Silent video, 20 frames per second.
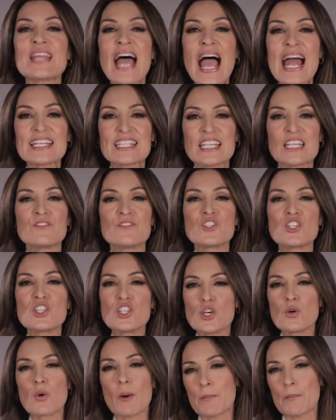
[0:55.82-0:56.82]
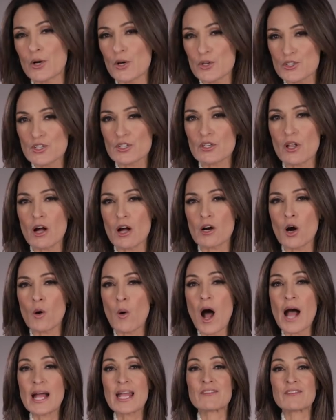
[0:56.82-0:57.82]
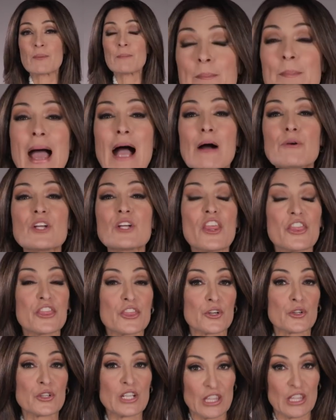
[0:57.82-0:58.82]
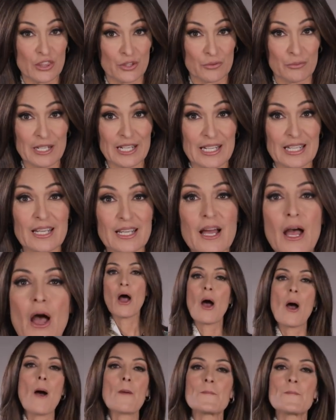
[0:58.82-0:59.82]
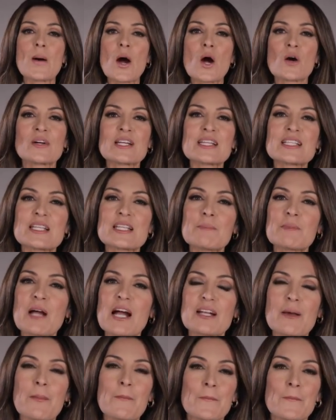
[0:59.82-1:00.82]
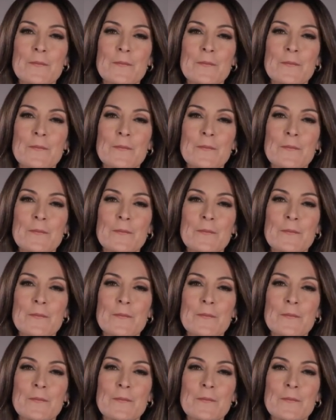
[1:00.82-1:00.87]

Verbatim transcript: That gives you a personal ROI of about 33. Barring some kind of